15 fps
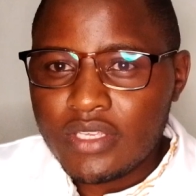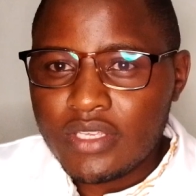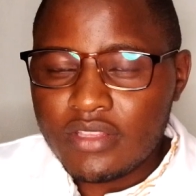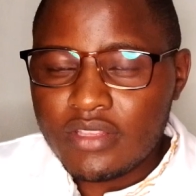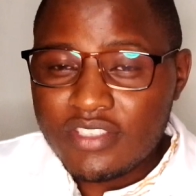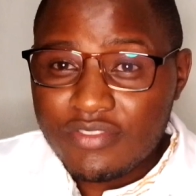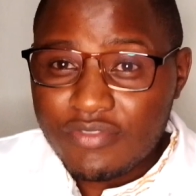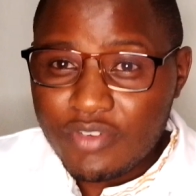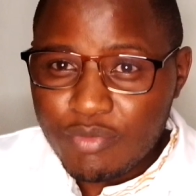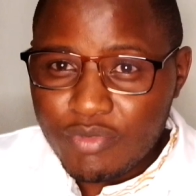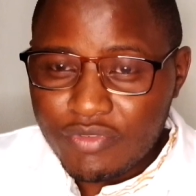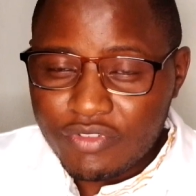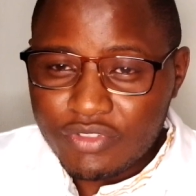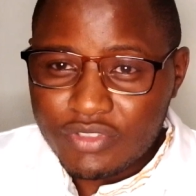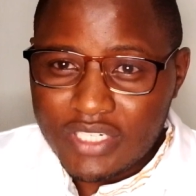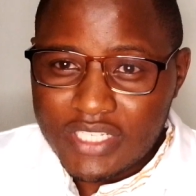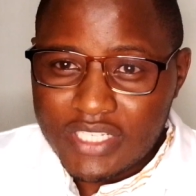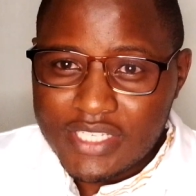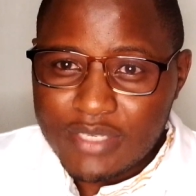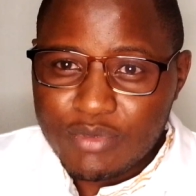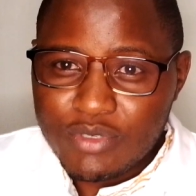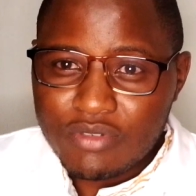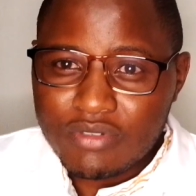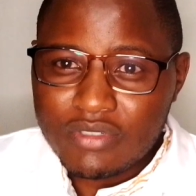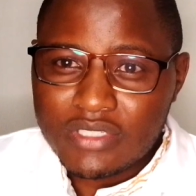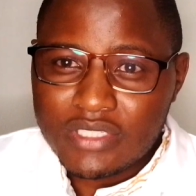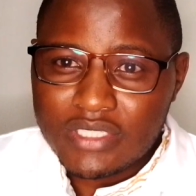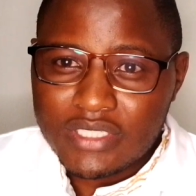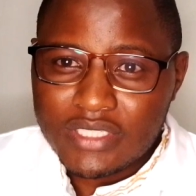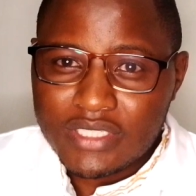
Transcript: This form of contraception